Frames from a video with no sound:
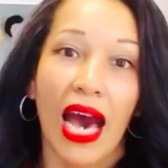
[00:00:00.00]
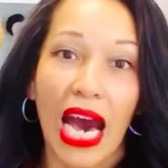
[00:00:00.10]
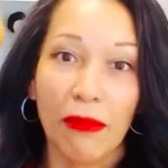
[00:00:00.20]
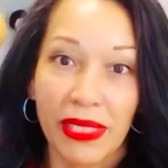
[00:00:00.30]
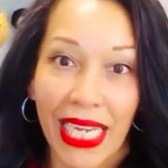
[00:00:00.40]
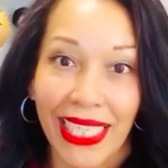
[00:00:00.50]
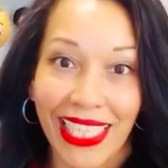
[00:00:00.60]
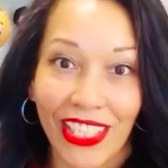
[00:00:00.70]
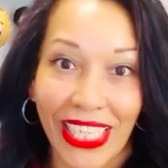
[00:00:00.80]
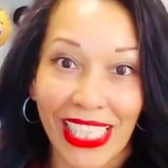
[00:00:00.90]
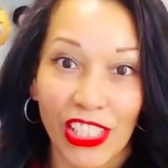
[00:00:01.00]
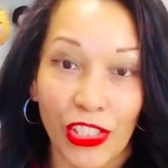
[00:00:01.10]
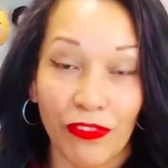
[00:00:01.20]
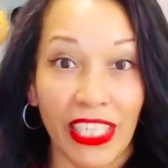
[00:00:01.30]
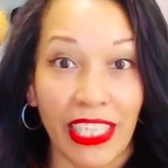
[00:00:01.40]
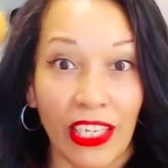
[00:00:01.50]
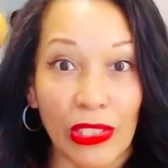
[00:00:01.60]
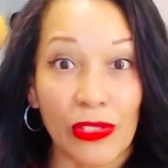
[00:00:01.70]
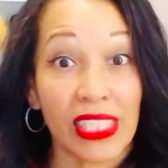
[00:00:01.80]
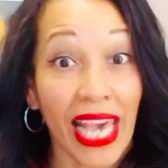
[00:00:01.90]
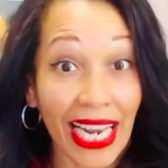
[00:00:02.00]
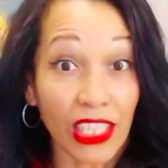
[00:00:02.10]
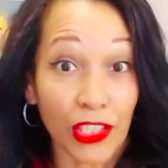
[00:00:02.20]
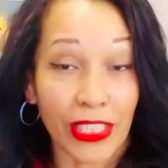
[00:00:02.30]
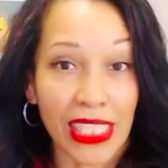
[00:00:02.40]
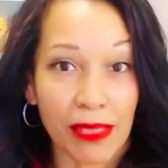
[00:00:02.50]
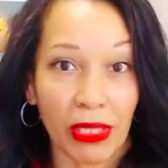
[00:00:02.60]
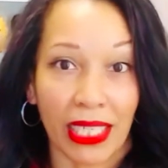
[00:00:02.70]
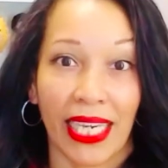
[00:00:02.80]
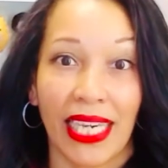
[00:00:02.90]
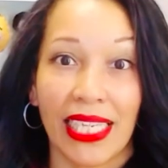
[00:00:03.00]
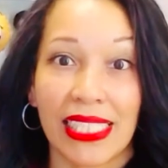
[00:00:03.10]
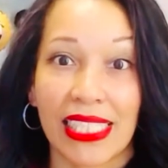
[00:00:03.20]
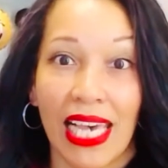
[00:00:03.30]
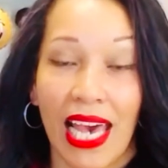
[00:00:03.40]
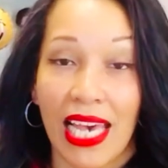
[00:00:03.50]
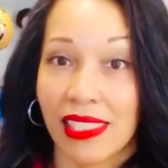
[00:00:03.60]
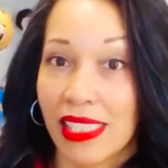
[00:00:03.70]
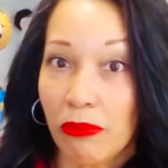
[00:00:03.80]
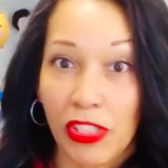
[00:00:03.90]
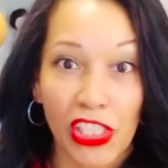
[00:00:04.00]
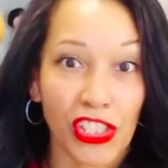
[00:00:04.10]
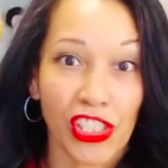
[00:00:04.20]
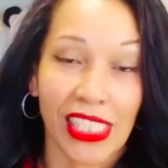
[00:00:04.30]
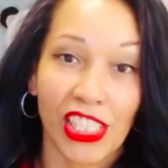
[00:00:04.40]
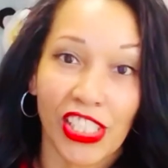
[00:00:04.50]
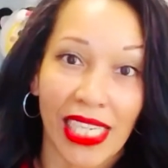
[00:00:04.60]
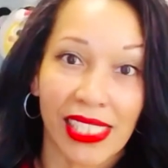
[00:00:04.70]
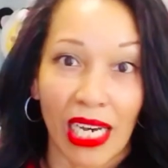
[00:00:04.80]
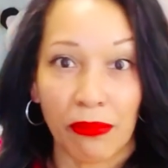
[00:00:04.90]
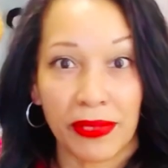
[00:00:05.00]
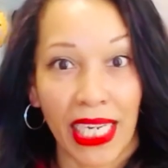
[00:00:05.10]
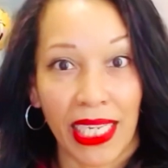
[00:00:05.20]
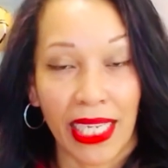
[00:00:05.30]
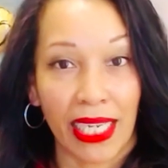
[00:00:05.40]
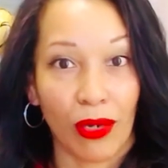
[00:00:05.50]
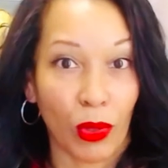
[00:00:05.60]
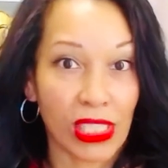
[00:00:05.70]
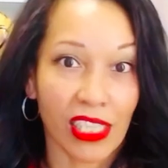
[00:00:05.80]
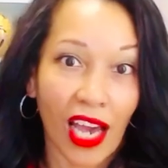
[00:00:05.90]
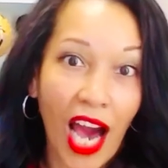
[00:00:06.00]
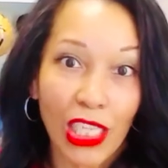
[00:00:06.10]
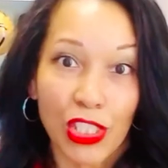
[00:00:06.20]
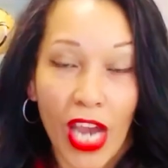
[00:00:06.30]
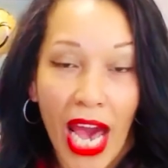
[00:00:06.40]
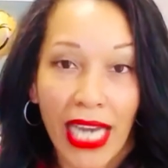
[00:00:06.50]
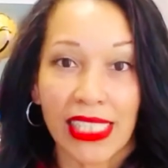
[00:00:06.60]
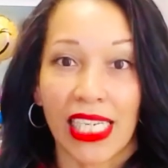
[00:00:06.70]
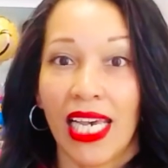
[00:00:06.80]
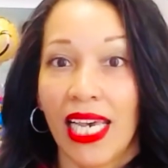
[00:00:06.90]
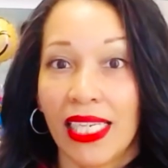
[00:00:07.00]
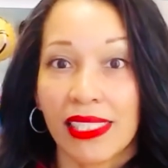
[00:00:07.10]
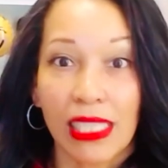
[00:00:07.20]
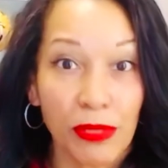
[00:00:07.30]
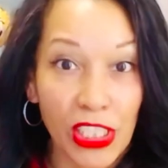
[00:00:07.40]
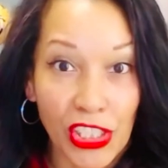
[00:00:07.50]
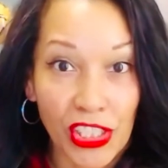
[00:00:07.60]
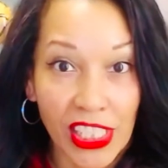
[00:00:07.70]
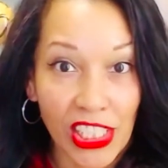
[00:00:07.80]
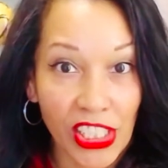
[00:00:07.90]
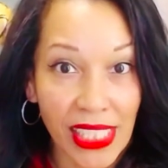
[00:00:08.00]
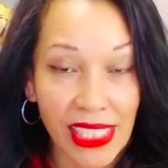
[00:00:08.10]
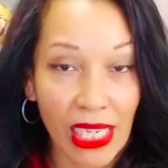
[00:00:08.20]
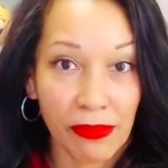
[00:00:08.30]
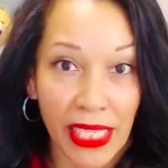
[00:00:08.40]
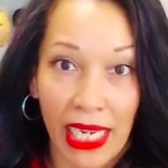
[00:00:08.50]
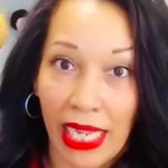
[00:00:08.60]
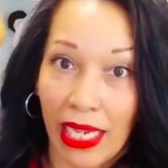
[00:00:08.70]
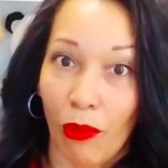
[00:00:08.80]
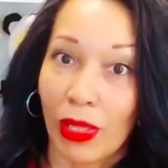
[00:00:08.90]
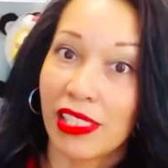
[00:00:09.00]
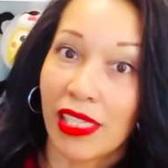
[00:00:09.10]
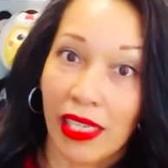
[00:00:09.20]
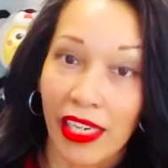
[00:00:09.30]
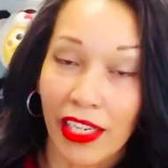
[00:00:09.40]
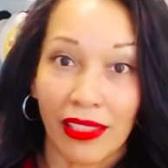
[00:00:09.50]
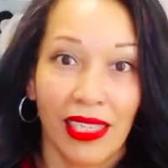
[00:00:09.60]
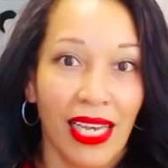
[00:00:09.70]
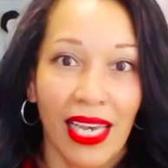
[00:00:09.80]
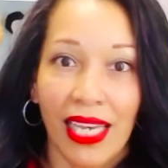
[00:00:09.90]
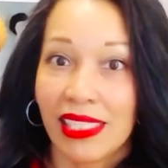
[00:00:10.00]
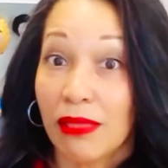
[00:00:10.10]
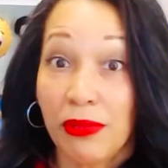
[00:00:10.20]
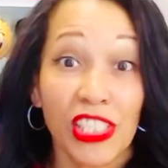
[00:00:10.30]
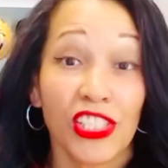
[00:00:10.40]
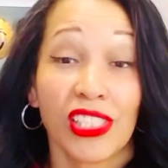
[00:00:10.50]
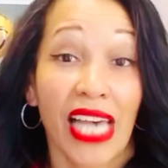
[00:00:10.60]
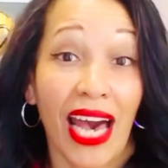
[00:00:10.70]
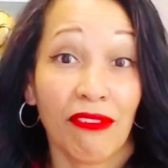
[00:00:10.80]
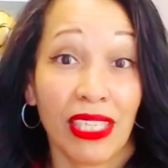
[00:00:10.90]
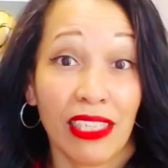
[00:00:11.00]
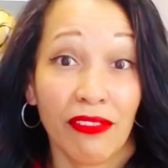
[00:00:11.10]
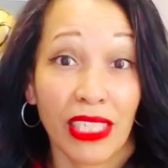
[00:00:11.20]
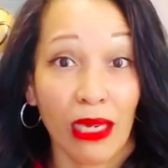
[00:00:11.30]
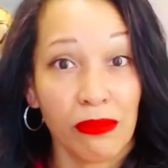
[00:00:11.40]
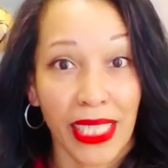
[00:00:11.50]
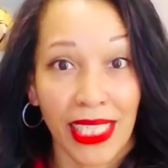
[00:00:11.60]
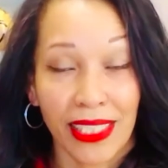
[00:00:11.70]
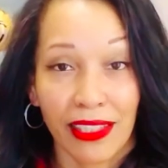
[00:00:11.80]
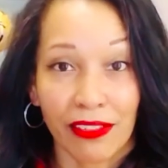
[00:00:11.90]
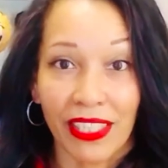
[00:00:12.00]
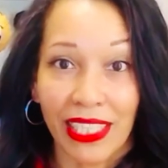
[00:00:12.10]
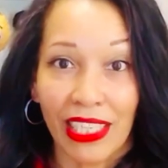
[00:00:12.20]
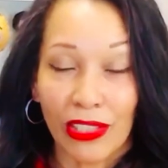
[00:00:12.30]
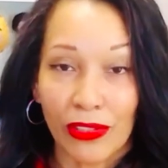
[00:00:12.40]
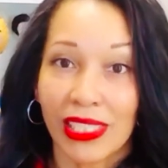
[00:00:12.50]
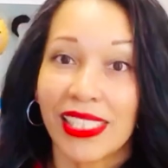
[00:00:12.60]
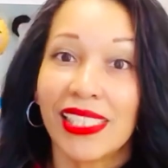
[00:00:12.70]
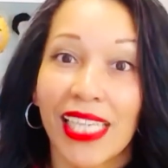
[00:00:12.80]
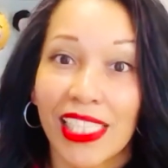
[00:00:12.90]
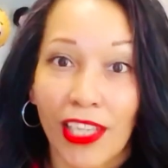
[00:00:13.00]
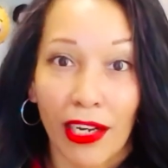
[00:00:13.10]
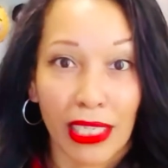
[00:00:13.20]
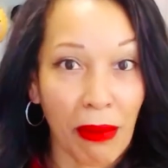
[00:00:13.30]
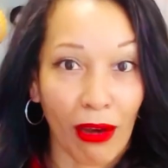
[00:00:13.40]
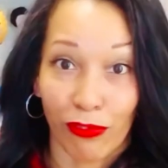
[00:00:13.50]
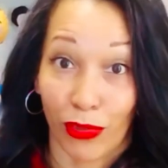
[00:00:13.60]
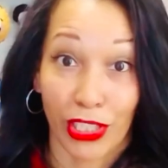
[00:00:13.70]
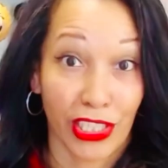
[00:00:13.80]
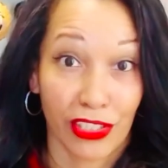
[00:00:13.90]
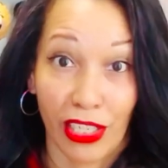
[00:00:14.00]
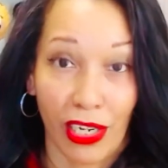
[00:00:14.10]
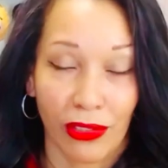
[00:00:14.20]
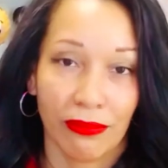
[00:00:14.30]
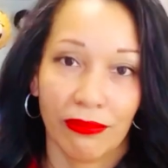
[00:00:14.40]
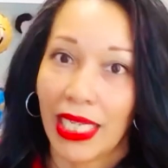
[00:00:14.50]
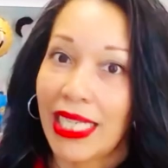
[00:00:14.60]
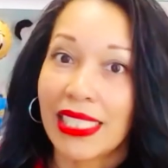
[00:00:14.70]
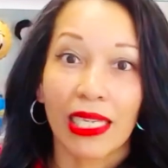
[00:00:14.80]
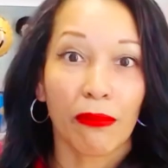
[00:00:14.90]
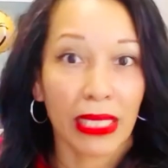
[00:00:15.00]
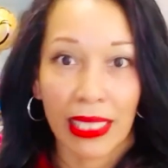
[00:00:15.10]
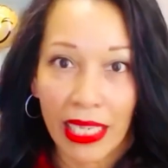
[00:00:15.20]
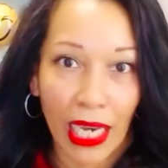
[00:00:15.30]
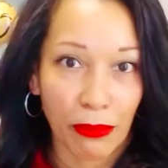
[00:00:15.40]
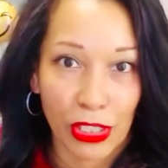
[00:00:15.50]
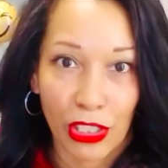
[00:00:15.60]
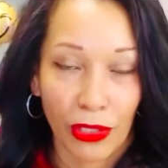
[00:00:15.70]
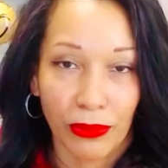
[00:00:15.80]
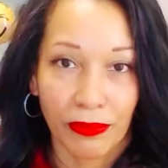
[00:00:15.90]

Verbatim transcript: Updating your intro videos can increase bookings. Some teachers suggest updating it once a contract. Some teachers suggest updating it once a year. Some teachers haven't even updated their video since they started about four years ago. It is completely up to you.